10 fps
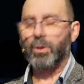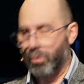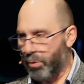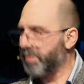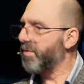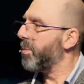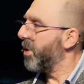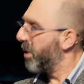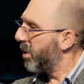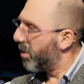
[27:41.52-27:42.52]
Glory for
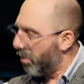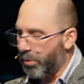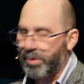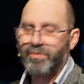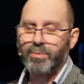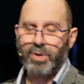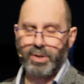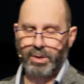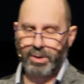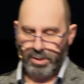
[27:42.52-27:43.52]
me, glory for me.
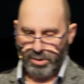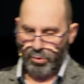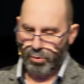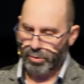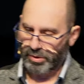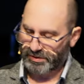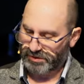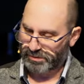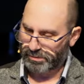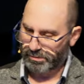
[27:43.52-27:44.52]
Chorus.